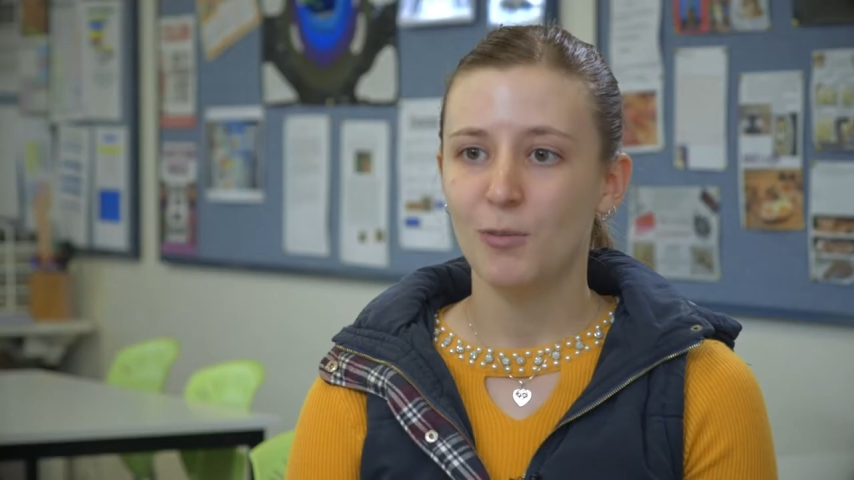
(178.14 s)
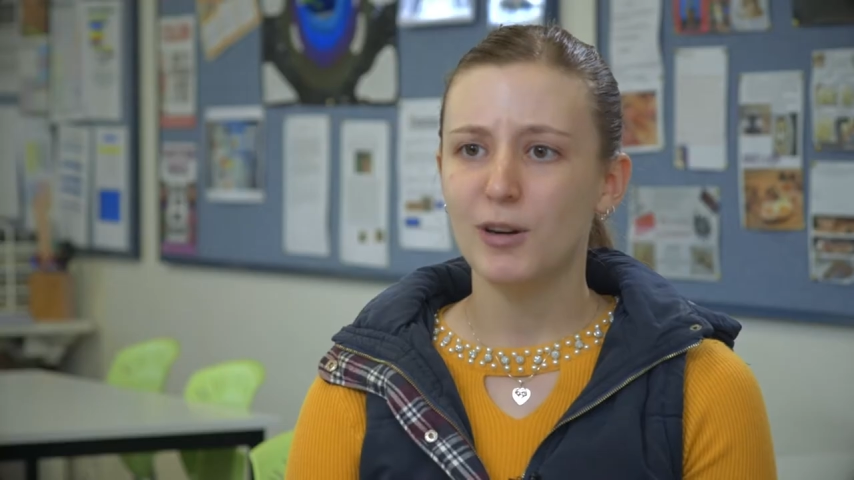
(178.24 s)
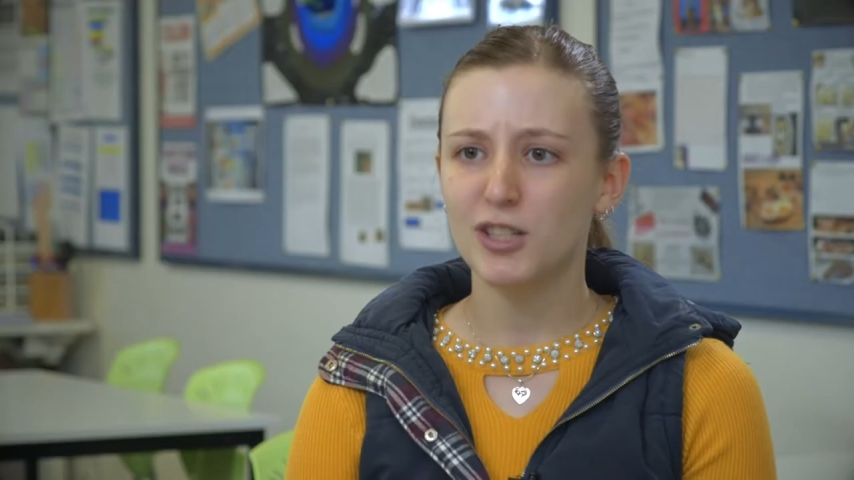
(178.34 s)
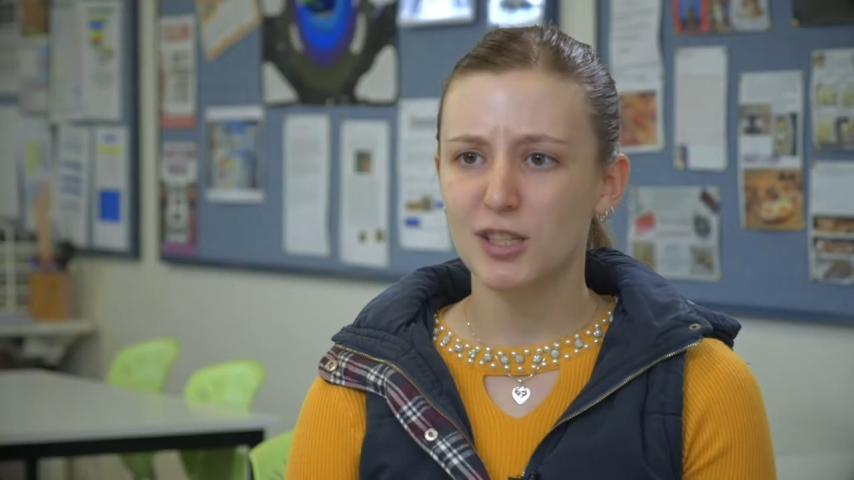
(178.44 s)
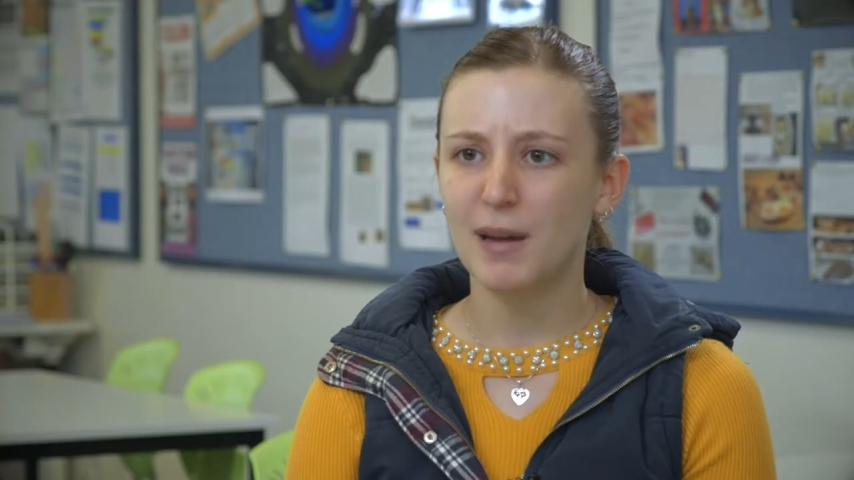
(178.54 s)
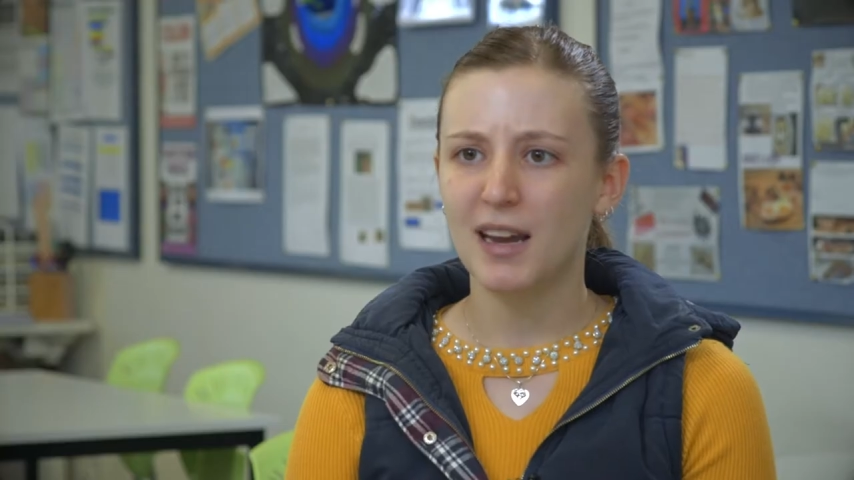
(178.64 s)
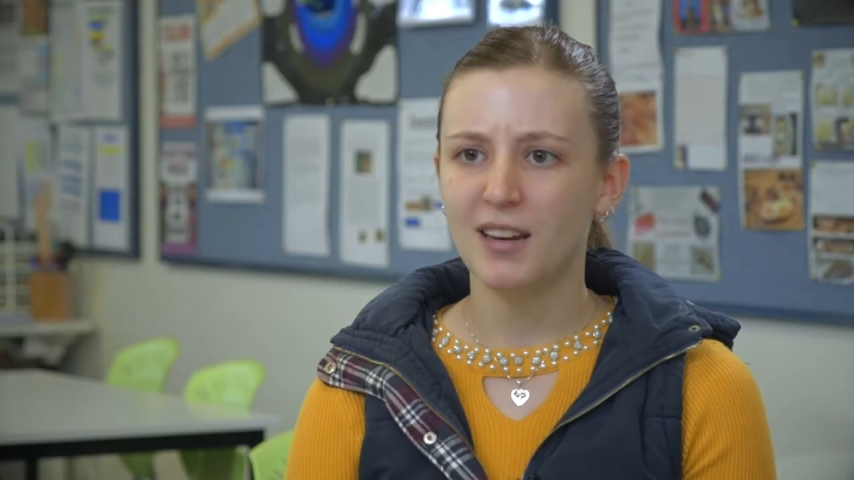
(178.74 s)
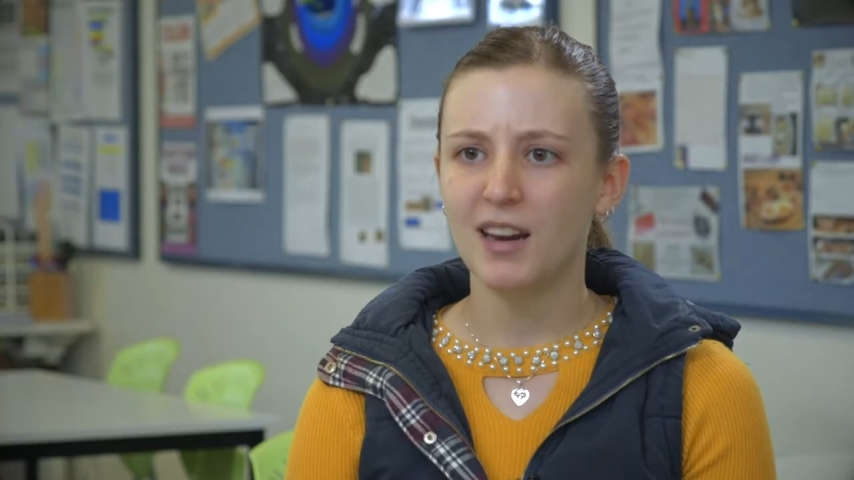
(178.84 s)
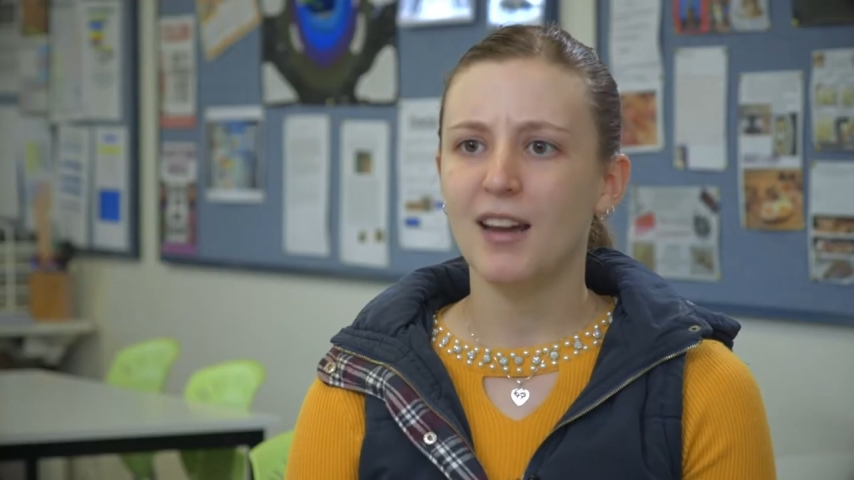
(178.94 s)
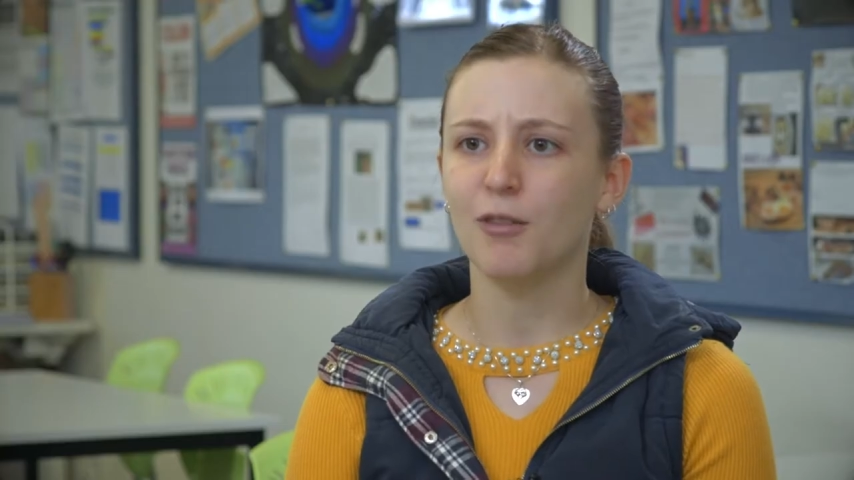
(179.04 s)
which has
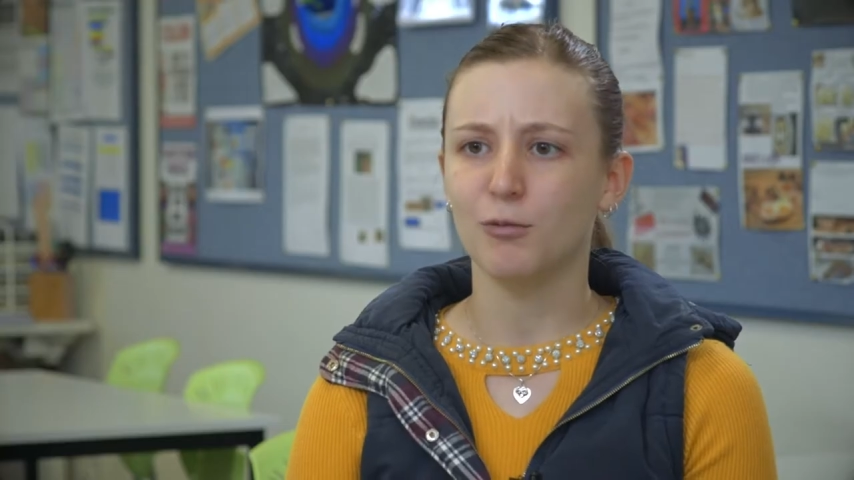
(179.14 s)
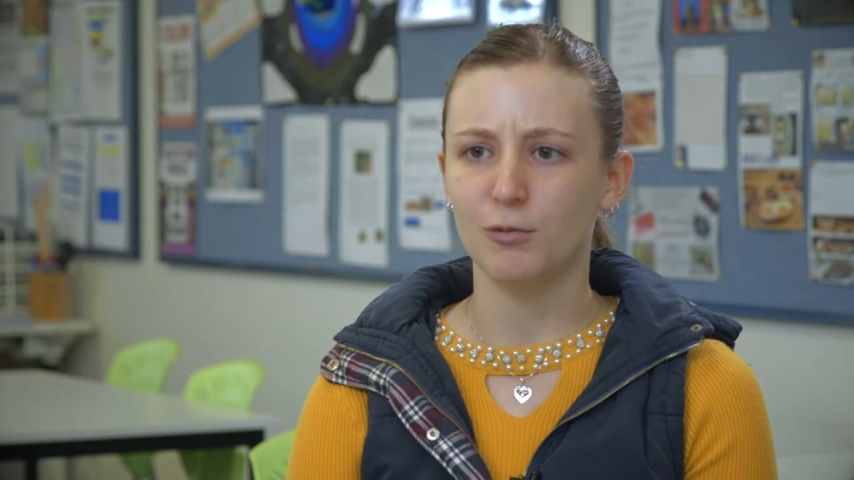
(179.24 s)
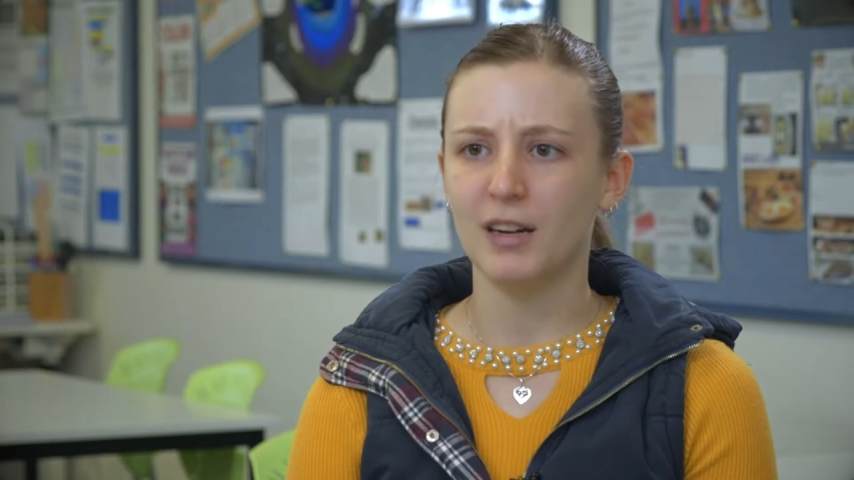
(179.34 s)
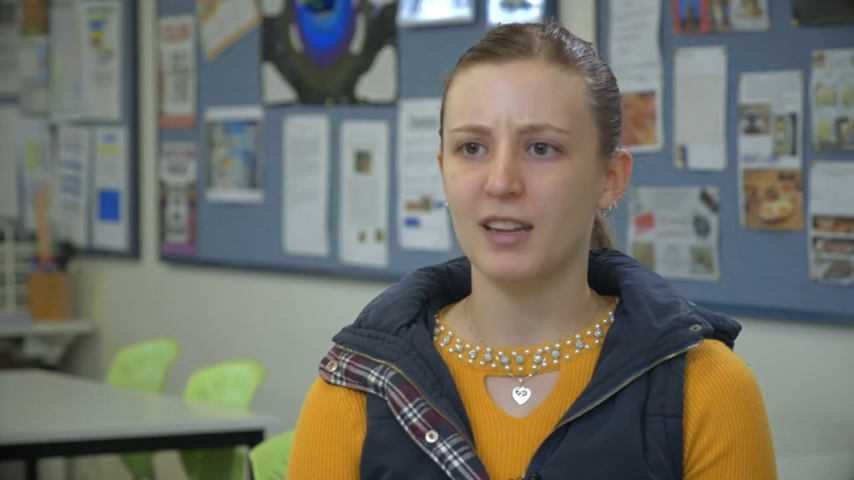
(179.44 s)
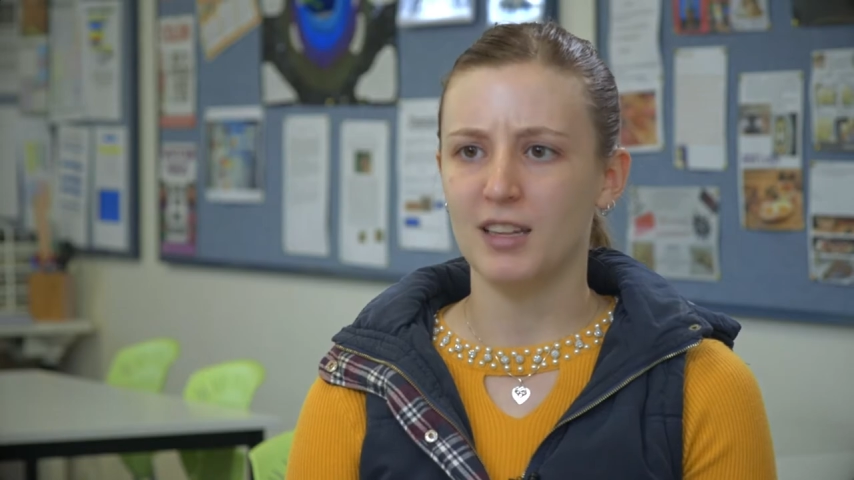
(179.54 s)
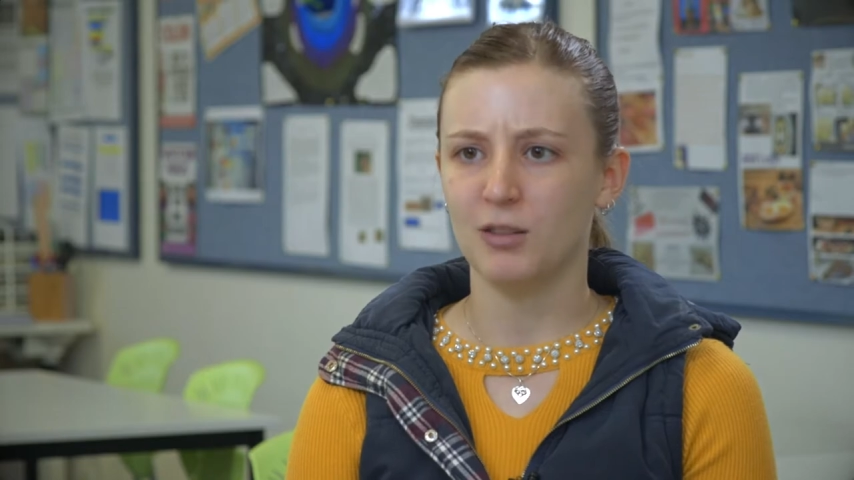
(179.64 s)
been a really